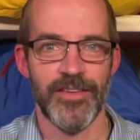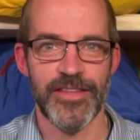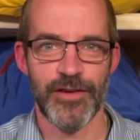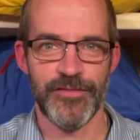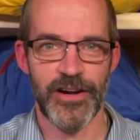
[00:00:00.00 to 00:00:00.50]

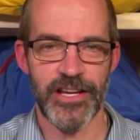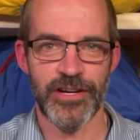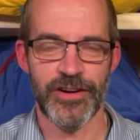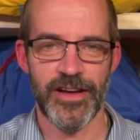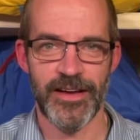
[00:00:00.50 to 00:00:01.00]
their
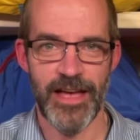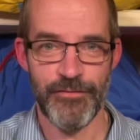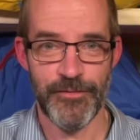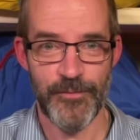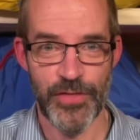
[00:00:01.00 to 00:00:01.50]
Farrier
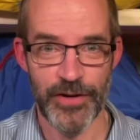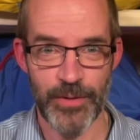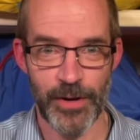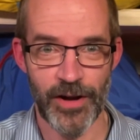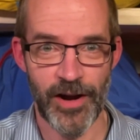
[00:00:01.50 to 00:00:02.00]

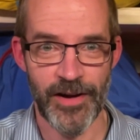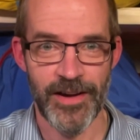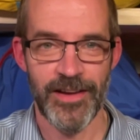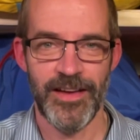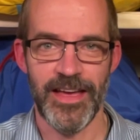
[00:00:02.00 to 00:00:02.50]
F-31R,
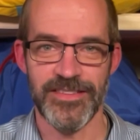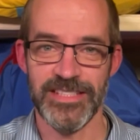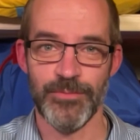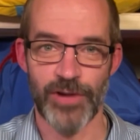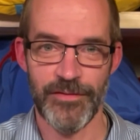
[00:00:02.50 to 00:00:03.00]
and
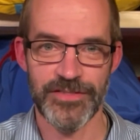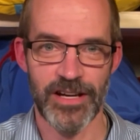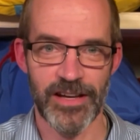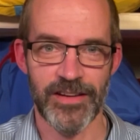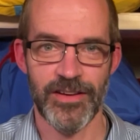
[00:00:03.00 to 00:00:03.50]
Team Rough
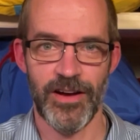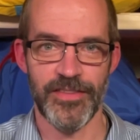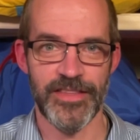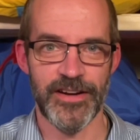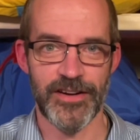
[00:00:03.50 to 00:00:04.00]
Duck
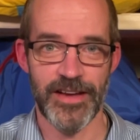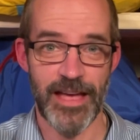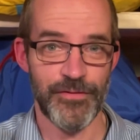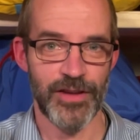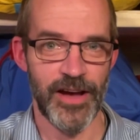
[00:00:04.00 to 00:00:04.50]
on their
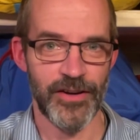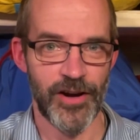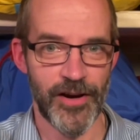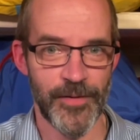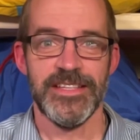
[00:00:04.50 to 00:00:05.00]

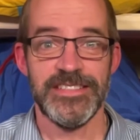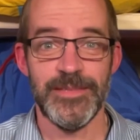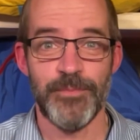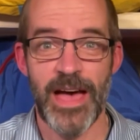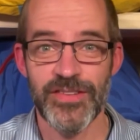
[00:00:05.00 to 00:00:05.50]
F-9R.
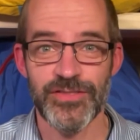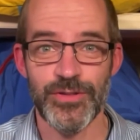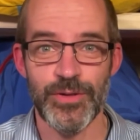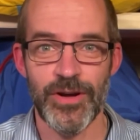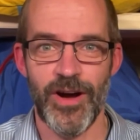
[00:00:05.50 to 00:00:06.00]
Team
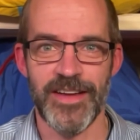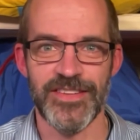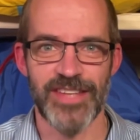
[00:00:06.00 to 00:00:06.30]
Pestu on his